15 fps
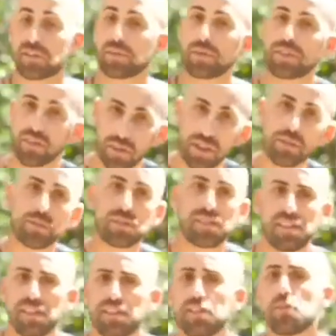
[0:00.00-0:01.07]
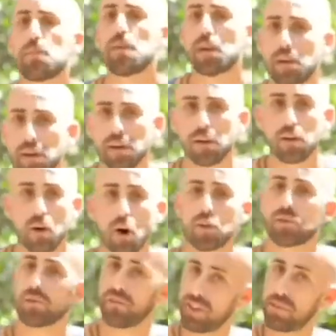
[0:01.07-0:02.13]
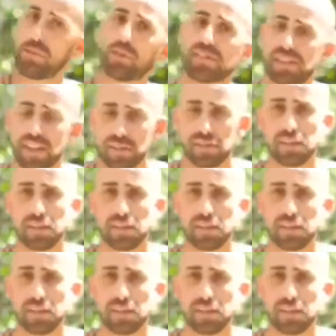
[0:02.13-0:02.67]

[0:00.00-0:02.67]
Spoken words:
So it's great to see it in a mirror or to film yourself,